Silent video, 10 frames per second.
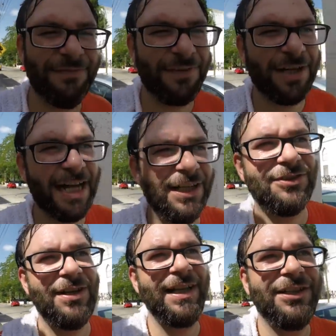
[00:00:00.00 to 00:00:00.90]
the fuck out of here
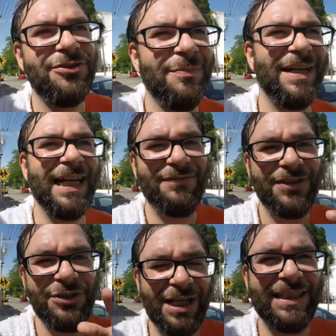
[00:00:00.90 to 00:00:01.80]
so I can enjoy my life
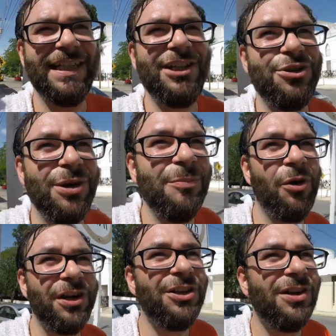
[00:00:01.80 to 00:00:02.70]
and you guys can enjoy
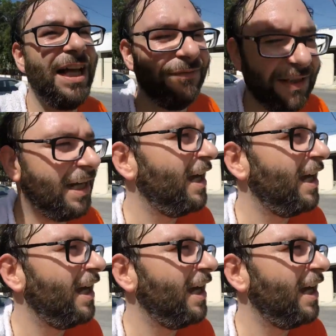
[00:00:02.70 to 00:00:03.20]
more of your life. And